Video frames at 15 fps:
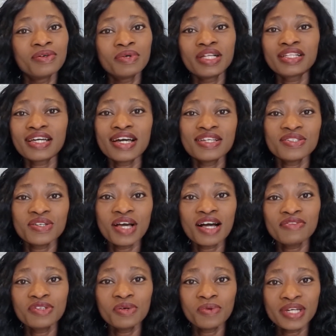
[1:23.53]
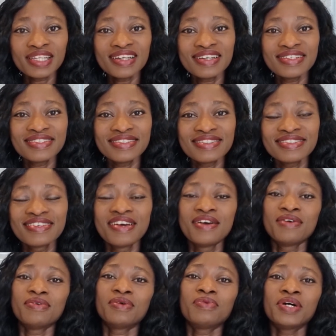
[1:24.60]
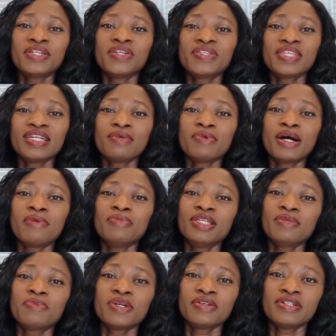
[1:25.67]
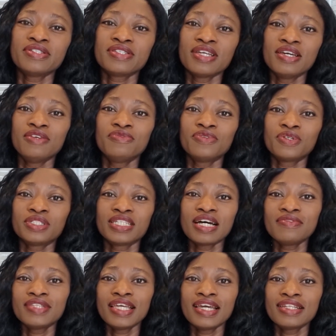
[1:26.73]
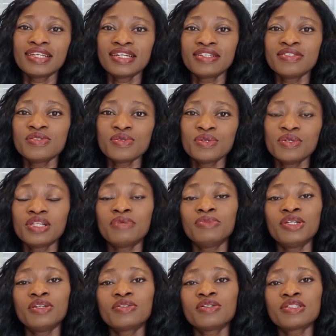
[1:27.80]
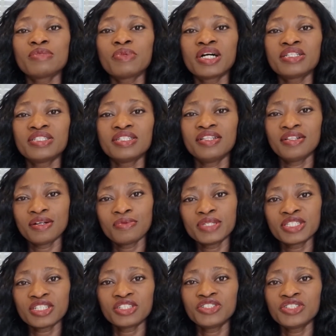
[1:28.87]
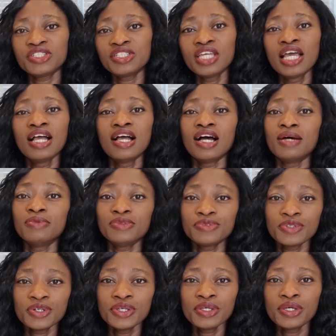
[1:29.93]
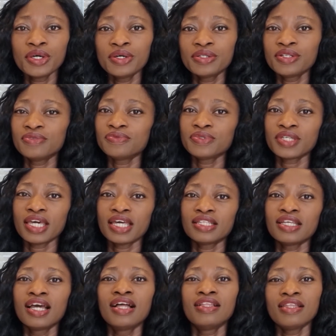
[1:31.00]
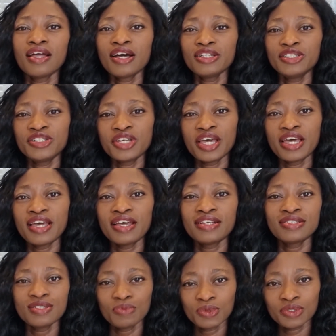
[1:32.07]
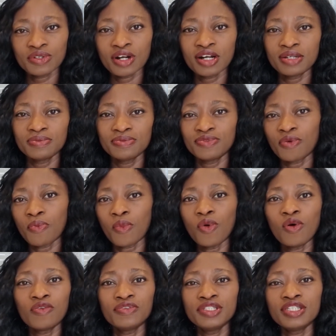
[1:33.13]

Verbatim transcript: Well guys, you have your winners. But what do you think about Meet the Parents Day for Davide and Ekin-Su? Let me know your thoughts about it in the comment section. And before you go, don't forget, like, share, subscribe for more